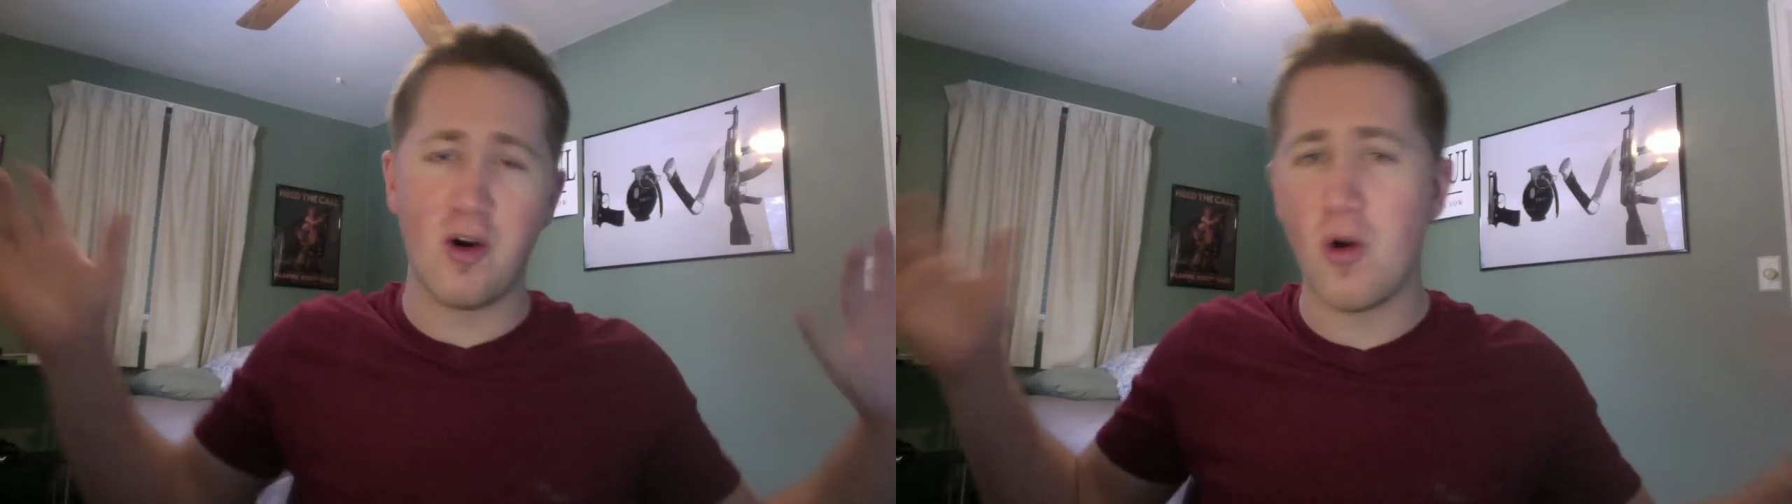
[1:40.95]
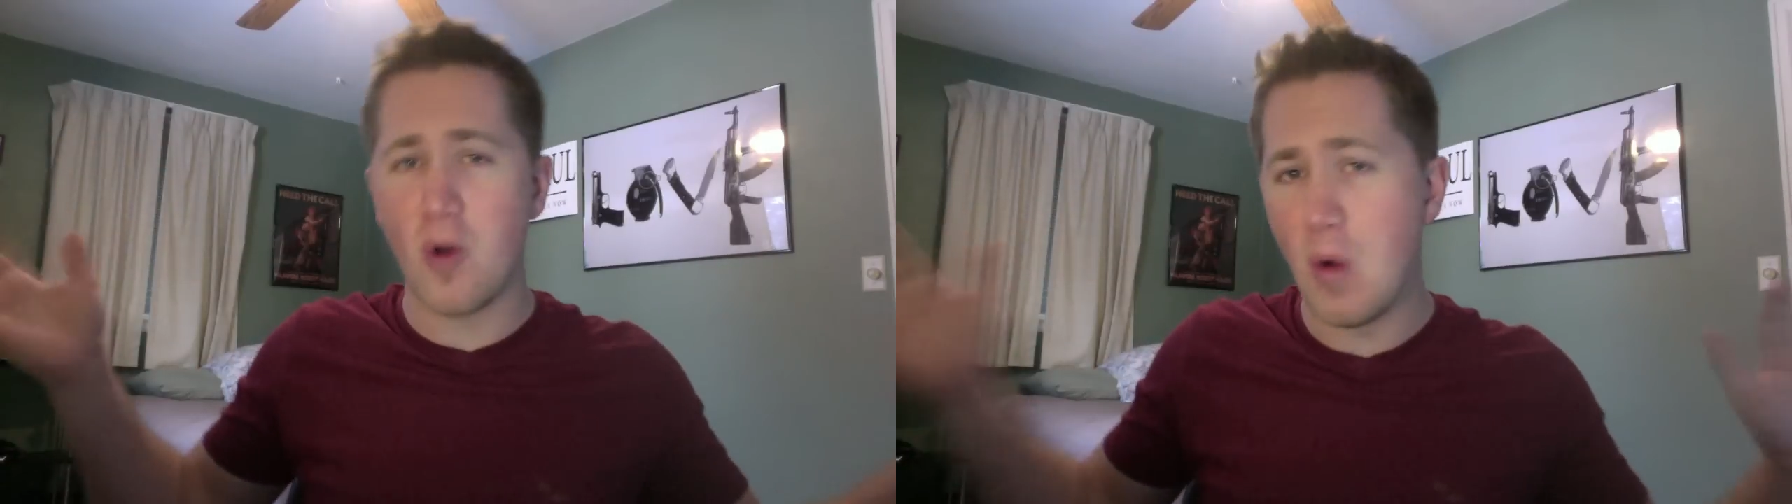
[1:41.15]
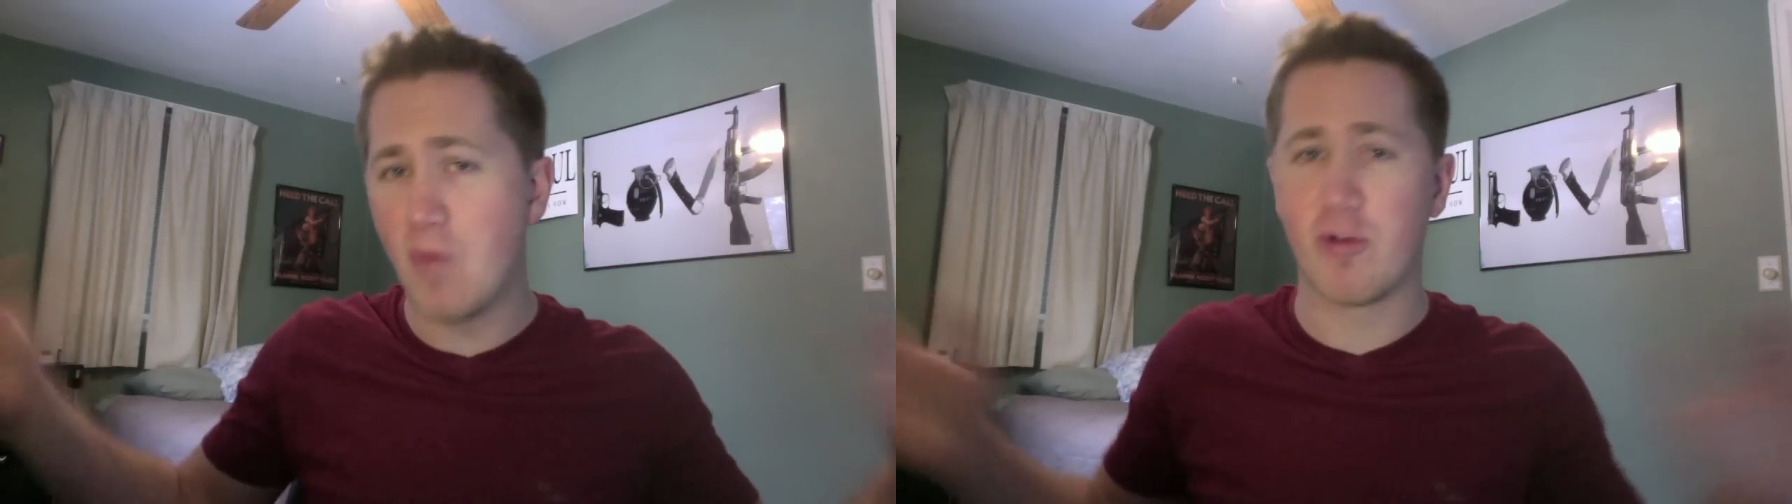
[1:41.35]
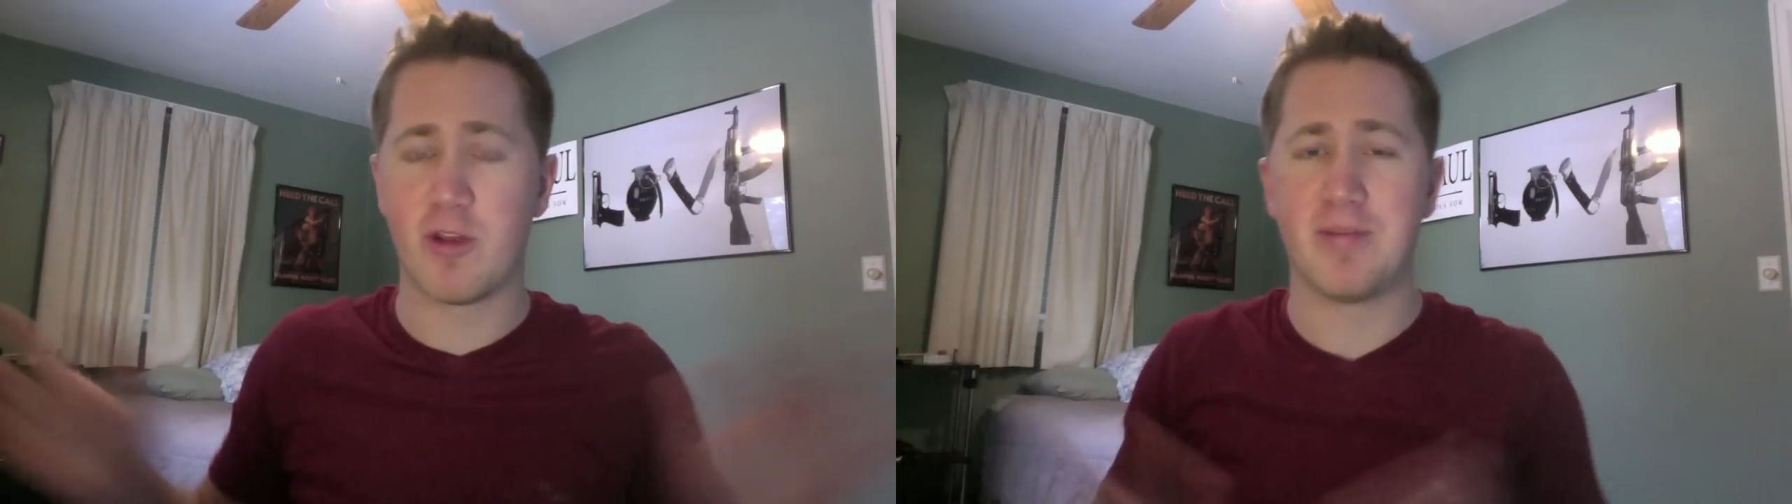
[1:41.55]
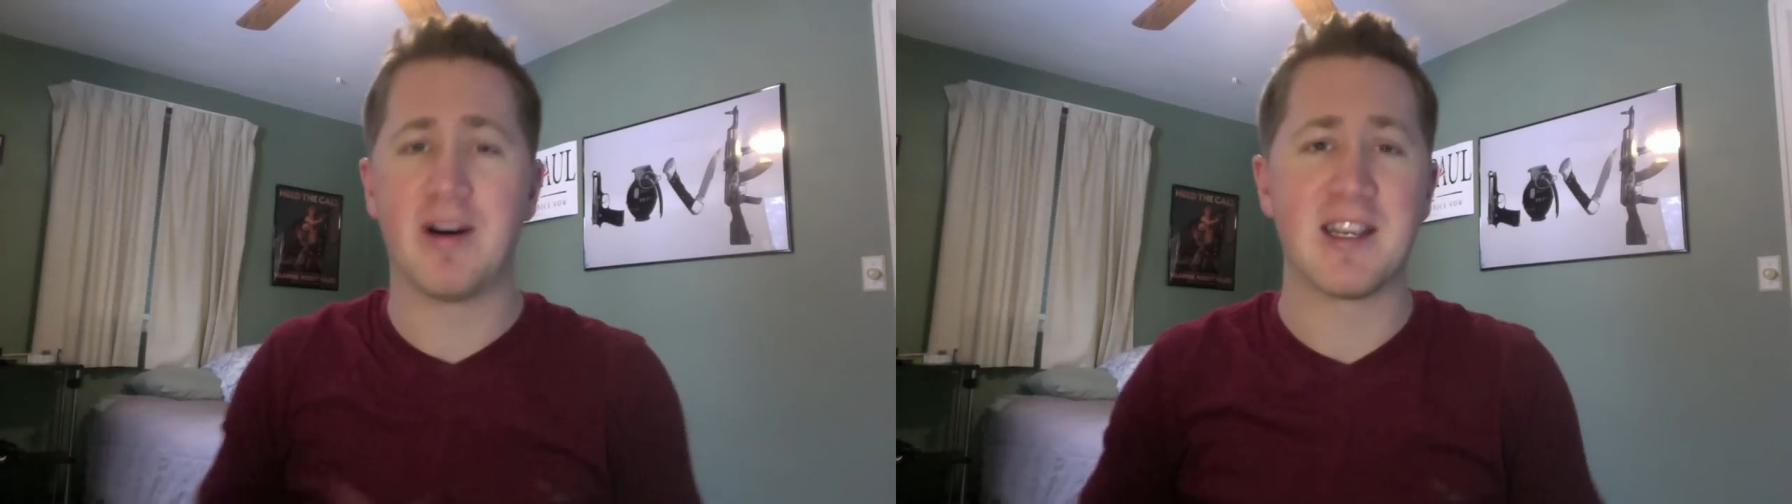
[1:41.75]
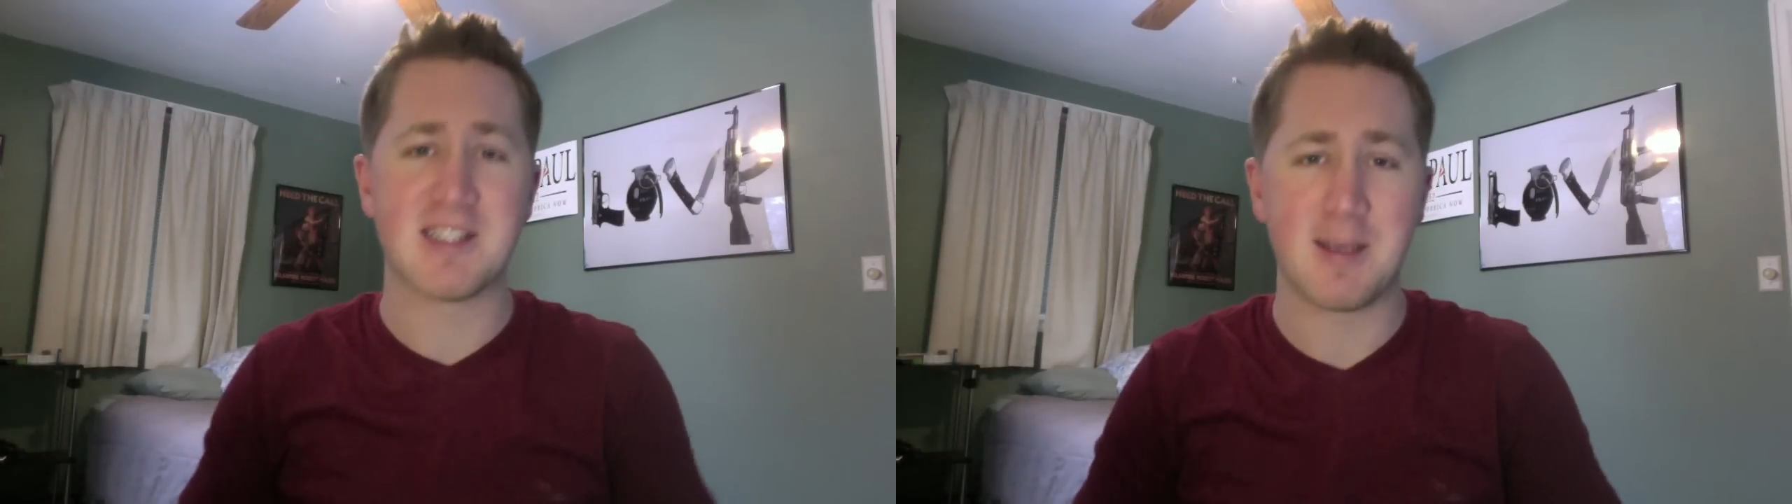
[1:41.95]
over the place.